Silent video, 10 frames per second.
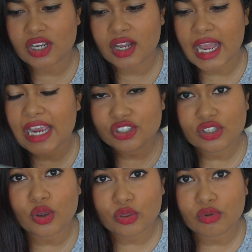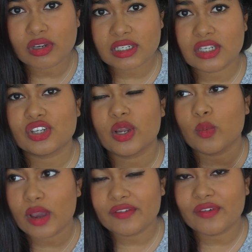I actually go through conditioner
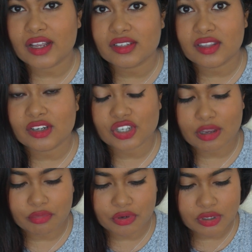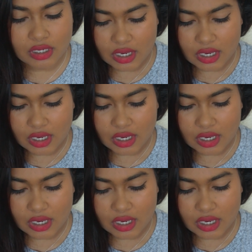way faster than shampoo,